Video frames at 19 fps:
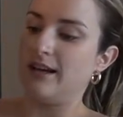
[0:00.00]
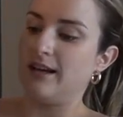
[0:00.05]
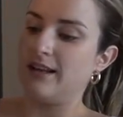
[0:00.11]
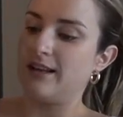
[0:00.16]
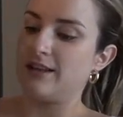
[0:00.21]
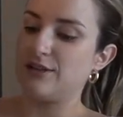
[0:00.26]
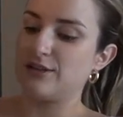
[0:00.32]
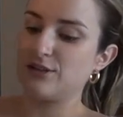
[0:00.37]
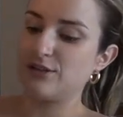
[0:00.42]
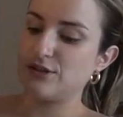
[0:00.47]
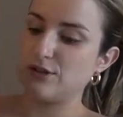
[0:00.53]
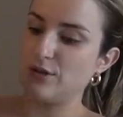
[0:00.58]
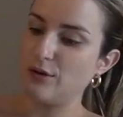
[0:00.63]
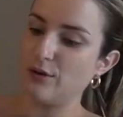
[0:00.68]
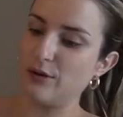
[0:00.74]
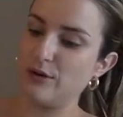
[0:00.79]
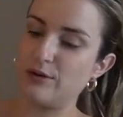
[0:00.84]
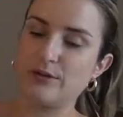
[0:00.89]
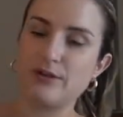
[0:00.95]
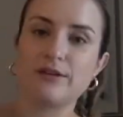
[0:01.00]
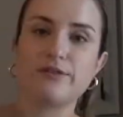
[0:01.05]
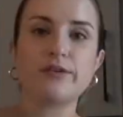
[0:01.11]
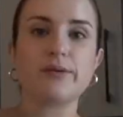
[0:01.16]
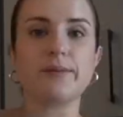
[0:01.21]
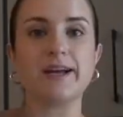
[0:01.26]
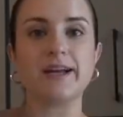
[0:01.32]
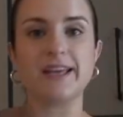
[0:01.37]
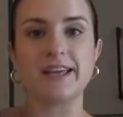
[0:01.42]
They're so cute. They're
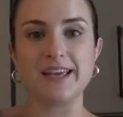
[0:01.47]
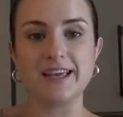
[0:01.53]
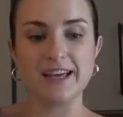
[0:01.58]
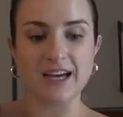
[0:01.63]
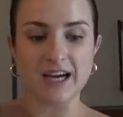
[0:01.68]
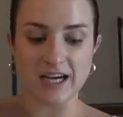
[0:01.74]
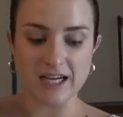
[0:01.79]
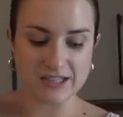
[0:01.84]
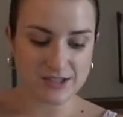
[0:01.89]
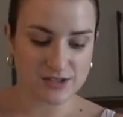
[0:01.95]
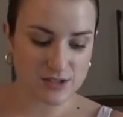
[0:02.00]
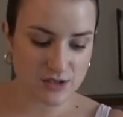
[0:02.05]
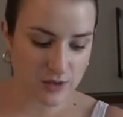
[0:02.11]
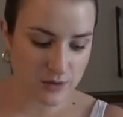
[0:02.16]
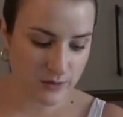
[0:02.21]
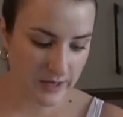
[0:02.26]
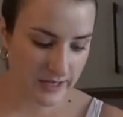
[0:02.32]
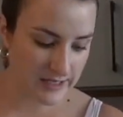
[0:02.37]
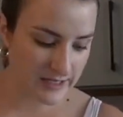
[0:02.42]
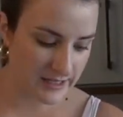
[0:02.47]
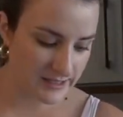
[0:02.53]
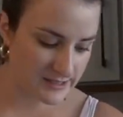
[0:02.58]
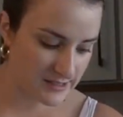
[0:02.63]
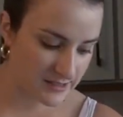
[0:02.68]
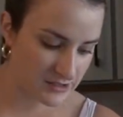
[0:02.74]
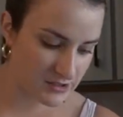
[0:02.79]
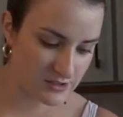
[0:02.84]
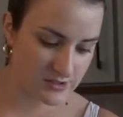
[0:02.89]
from IKEA, so I guess
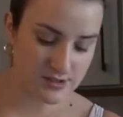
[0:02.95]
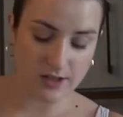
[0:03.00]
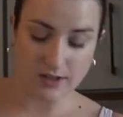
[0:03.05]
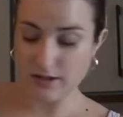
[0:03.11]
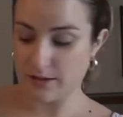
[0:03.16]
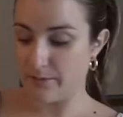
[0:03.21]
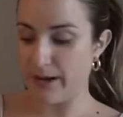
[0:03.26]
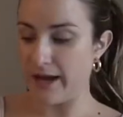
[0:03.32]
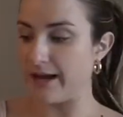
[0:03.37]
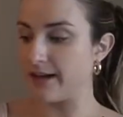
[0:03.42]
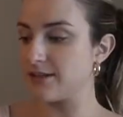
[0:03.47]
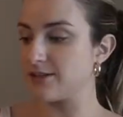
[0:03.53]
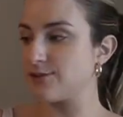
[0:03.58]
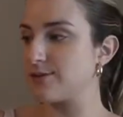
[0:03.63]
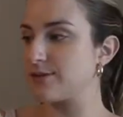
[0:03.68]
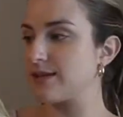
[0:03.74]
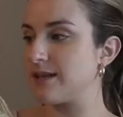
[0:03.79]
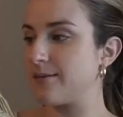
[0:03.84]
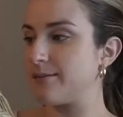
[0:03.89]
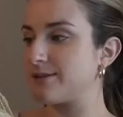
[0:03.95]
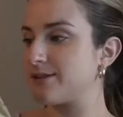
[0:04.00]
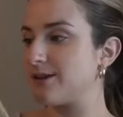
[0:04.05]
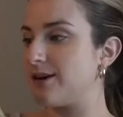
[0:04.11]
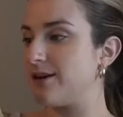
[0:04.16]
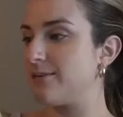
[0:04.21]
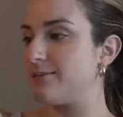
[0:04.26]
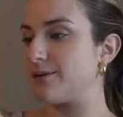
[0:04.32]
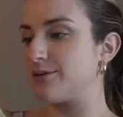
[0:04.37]
I just thought the package was
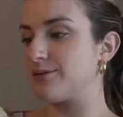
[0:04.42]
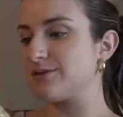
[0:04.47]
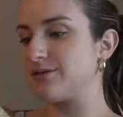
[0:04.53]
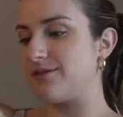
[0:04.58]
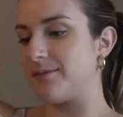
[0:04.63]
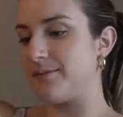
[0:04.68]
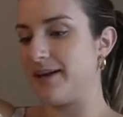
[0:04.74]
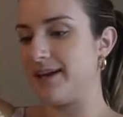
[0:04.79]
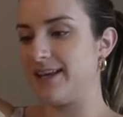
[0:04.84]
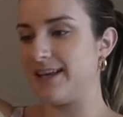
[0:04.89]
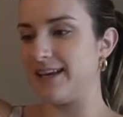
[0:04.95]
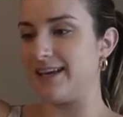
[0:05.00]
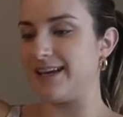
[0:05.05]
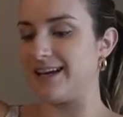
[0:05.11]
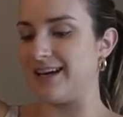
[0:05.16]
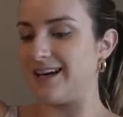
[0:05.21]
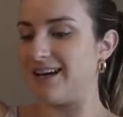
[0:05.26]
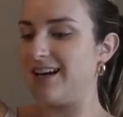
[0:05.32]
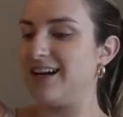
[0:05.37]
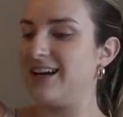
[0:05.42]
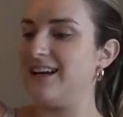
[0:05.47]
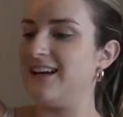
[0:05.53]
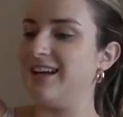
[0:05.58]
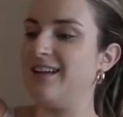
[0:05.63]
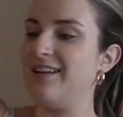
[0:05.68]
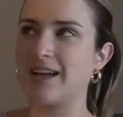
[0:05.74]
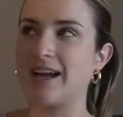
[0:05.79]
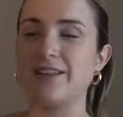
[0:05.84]
Amazon, but it was from
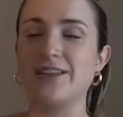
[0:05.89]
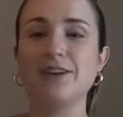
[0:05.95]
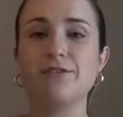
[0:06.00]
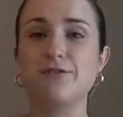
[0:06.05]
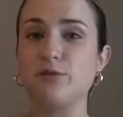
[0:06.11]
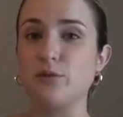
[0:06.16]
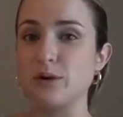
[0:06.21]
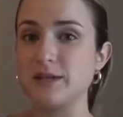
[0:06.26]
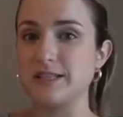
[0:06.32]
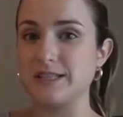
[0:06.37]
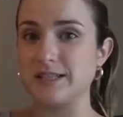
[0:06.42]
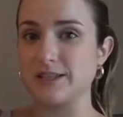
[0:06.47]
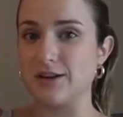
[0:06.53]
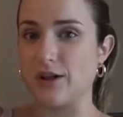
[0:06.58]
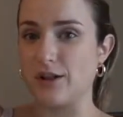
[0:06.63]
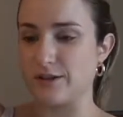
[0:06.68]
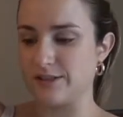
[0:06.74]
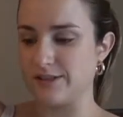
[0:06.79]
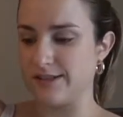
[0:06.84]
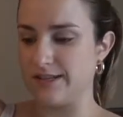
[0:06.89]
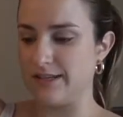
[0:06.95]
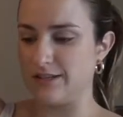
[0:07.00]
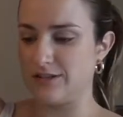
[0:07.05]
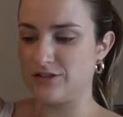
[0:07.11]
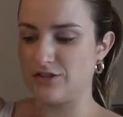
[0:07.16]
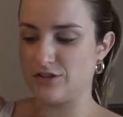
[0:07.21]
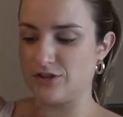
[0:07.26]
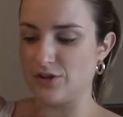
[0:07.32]
IKEA. I think $14
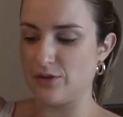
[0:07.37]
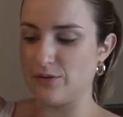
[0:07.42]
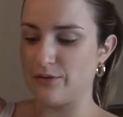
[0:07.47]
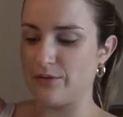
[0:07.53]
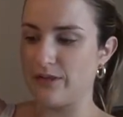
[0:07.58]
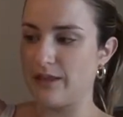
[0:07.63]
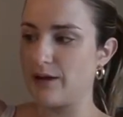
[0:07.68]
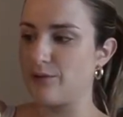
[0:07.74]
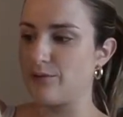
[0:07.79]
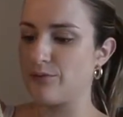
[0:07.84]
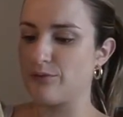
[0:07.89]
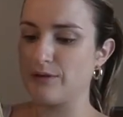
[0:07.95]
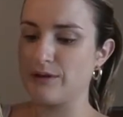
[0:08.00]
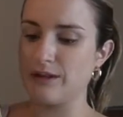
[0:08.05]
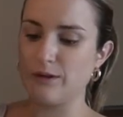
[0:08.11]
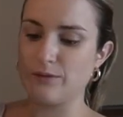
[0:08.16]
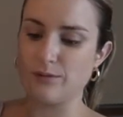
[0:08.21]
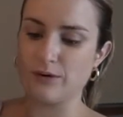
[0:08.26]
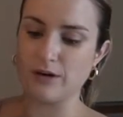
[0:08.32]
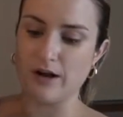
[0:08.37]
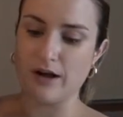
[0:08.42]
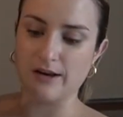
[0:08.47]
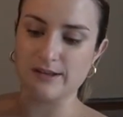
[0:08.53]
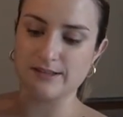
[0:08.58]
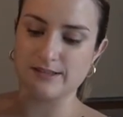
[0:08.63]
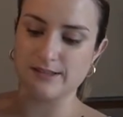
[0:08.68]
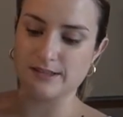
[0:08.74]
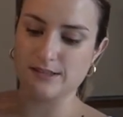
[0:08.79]
each, so they really were
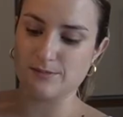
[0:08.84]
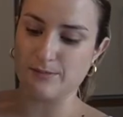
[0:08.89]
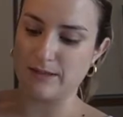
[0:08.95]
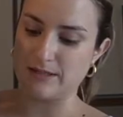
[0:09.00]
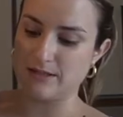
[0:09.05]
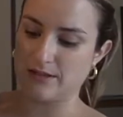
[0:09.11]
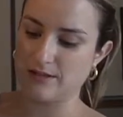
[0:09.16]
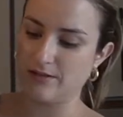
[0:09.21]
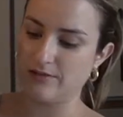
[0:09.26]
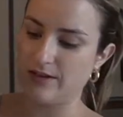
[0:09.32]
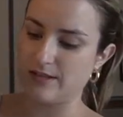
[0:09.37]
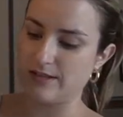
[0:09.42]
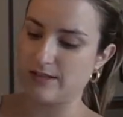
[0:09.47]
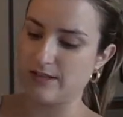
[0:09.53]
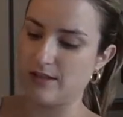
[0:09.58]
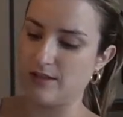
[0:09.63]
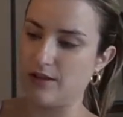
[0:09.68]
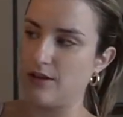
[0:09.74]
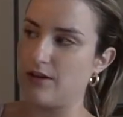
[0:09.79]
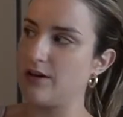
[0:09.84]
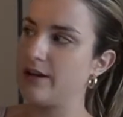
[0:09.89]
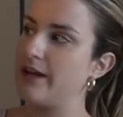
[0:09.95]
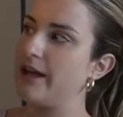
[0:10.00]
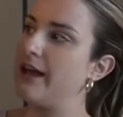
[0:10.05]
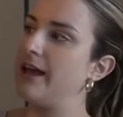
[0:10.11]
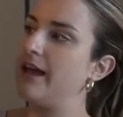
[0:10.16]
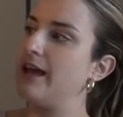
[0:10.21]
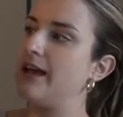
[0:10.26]
not as expensive as they look.
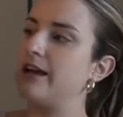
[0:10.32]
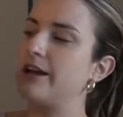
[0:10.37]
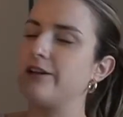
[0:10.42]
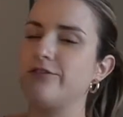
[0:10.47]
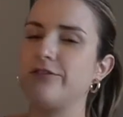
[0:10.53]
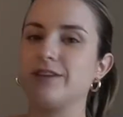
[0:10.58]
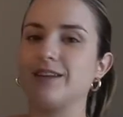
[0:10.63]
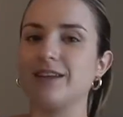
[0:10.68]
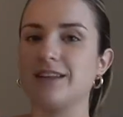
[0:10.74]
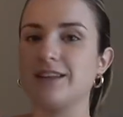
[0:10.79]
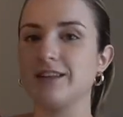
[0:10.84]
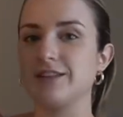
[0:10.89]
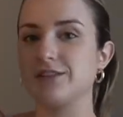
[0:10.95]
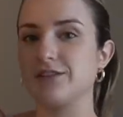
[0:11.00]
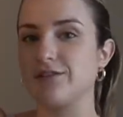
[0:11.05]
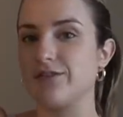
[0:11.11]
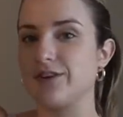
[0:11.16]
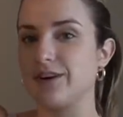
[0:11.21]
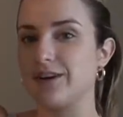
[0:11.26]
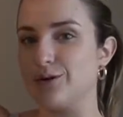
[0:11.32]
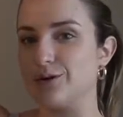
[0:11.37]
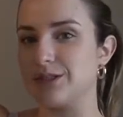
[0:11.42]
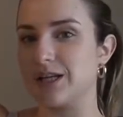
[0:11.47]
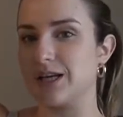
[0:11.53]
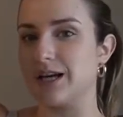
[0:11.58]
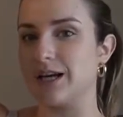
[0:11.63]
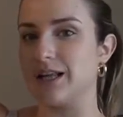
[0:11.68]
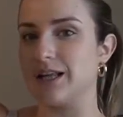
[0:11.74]
And I feel like these are very
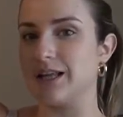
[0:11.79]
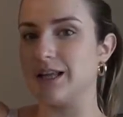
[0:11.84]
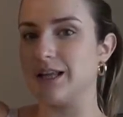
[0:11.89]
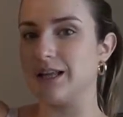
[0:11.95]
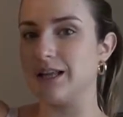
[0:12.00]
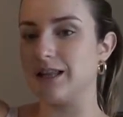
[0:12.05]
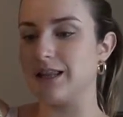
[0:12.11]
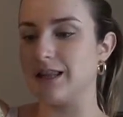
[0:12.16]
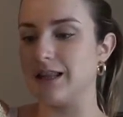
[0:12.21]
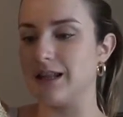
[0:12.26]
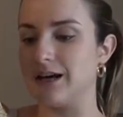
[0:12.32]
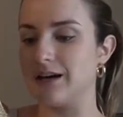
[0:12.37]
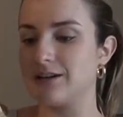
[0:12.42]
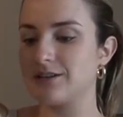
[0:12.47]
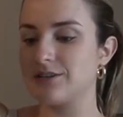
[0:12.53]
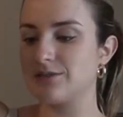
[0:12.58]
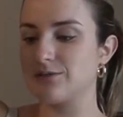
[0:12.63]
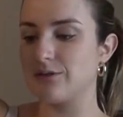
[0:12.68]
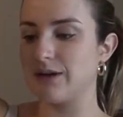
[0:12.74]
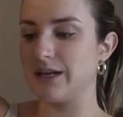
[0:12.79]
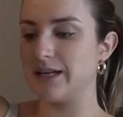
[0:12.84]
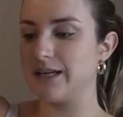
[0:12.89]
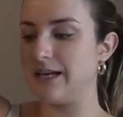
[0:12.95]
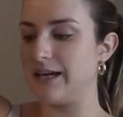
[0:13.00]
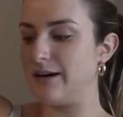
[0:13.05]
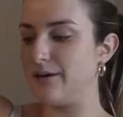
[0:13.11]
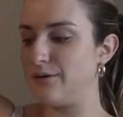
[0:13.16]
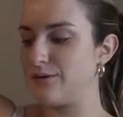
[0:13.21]
hotel luxe right
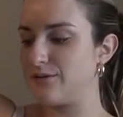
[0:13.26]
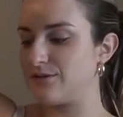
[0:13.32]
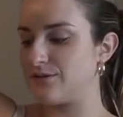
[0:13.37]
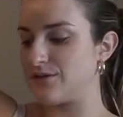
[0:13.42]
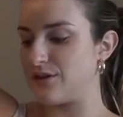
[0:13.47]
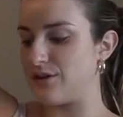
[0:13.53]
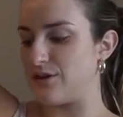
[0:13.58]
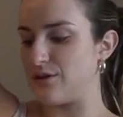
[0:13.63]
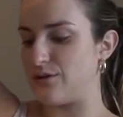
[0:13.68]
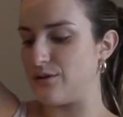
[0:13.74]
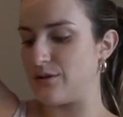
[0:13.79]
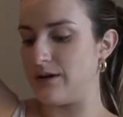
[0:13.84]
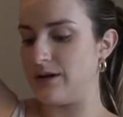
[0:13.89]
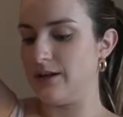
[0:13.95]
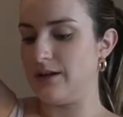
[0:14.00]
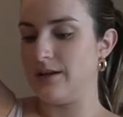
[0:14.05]
now, so